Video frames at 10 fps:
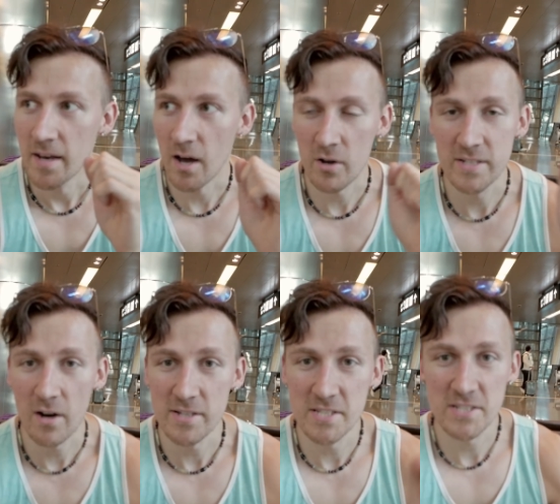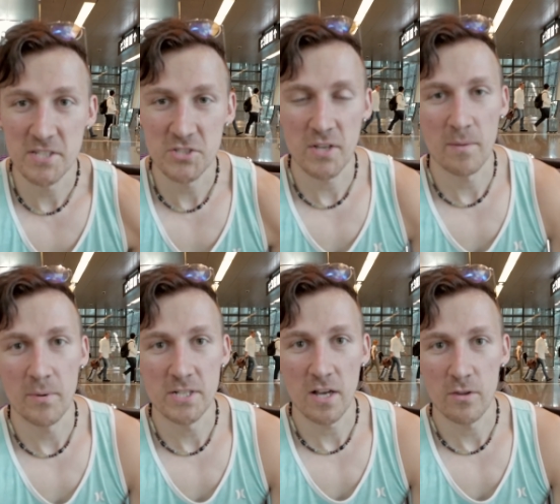Now, Qatari citizens, you get a
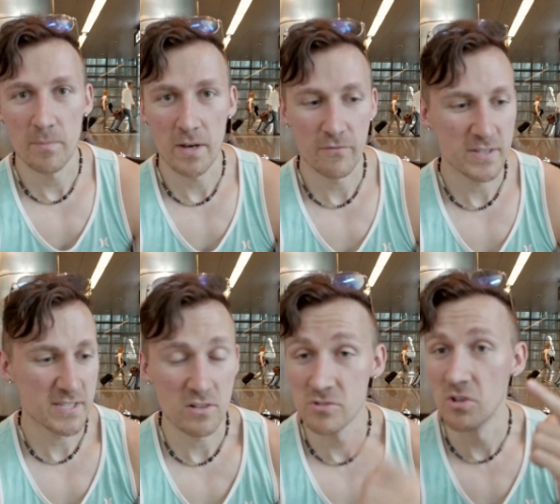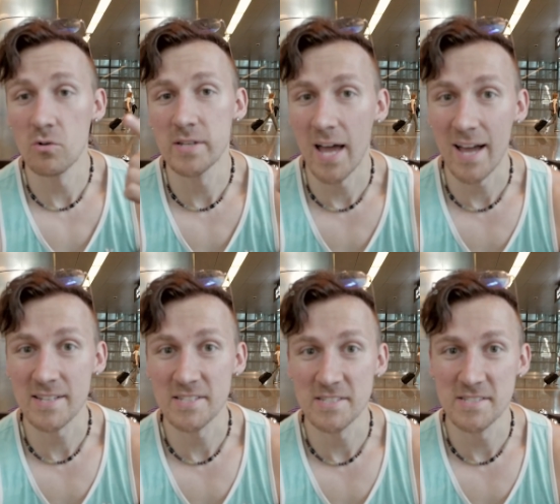bunch of other benefits. There's no
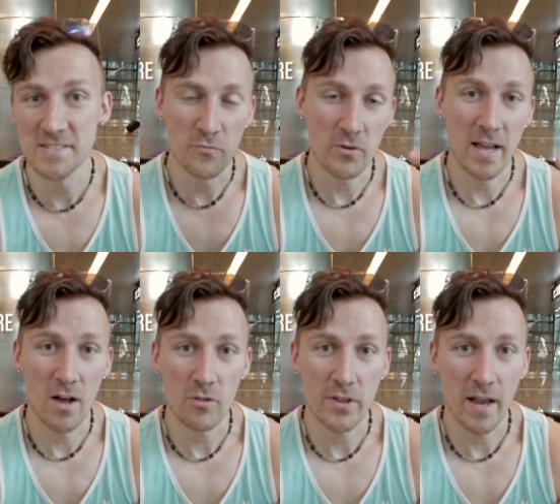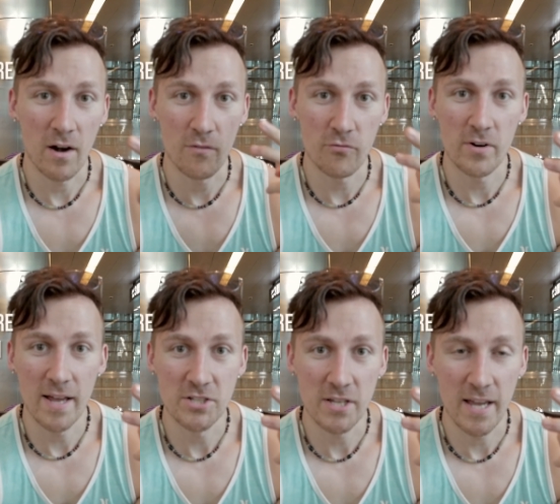taxes, free healthcare, free
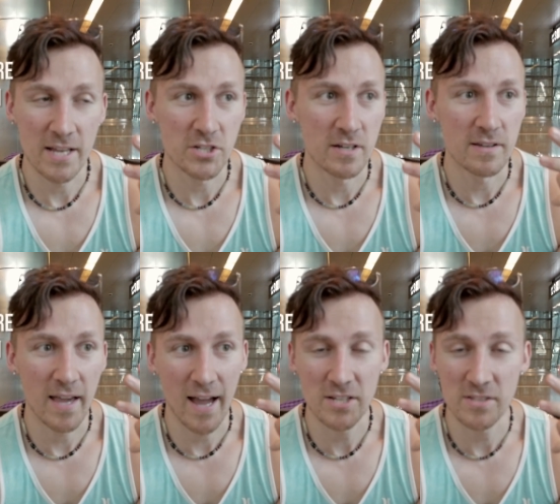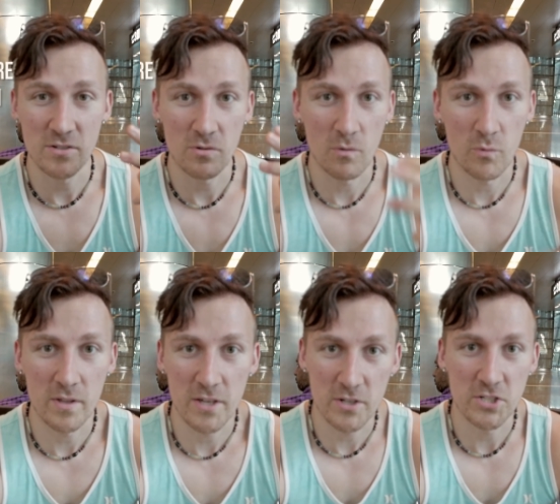education. They actually do a
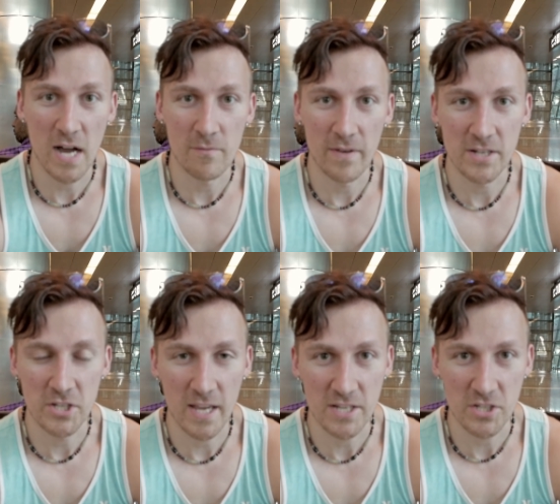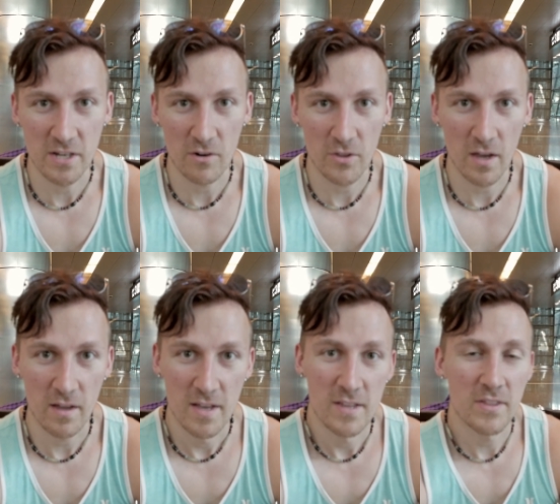really good job of education here. The,
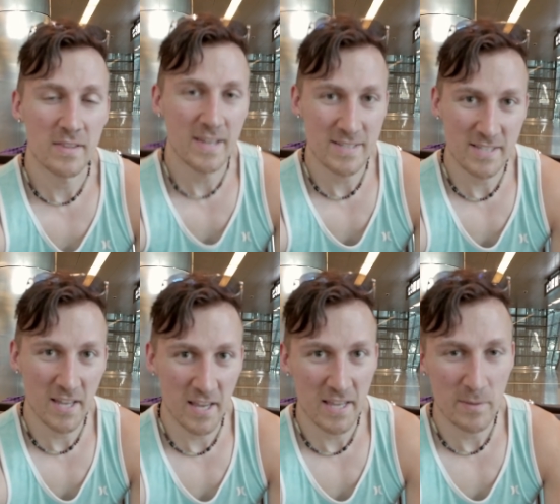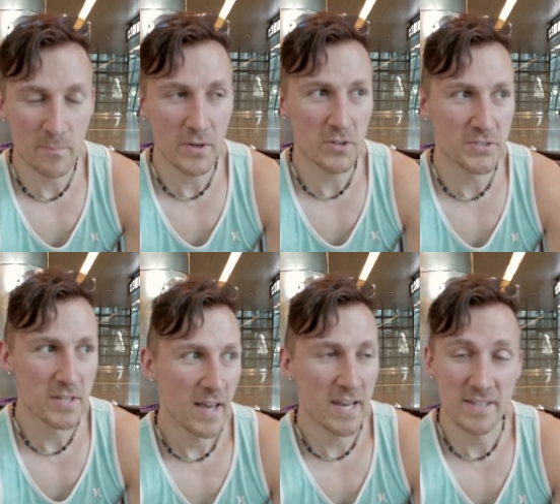the latest king, he built
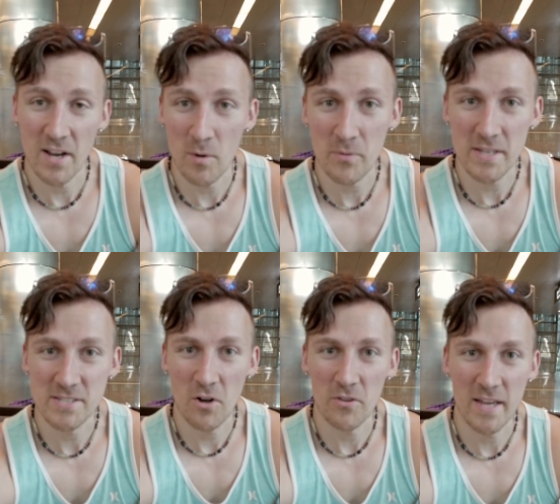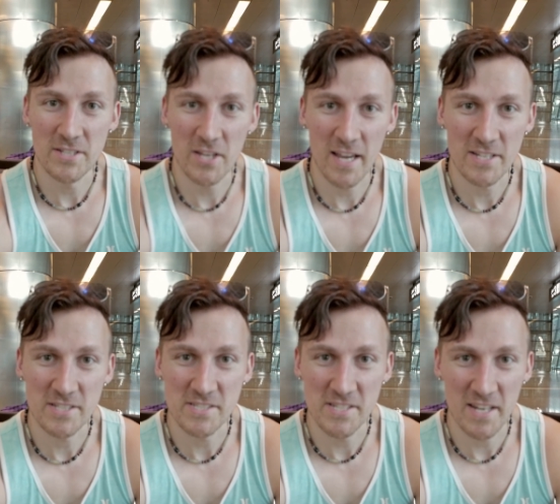an entire place called
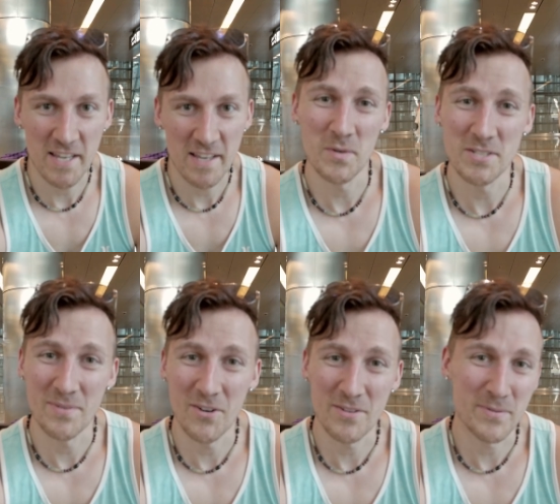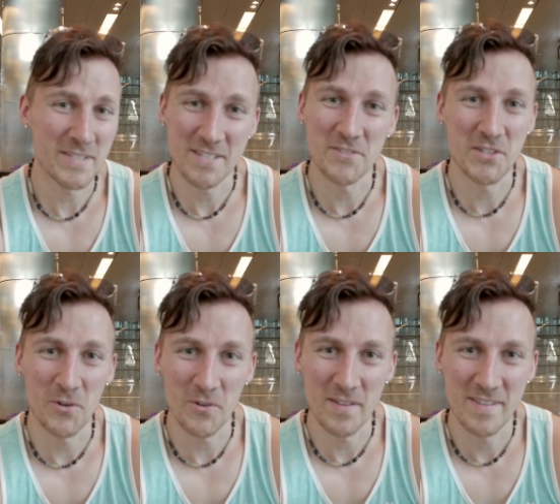Education City. Much about it, but it sounds cool.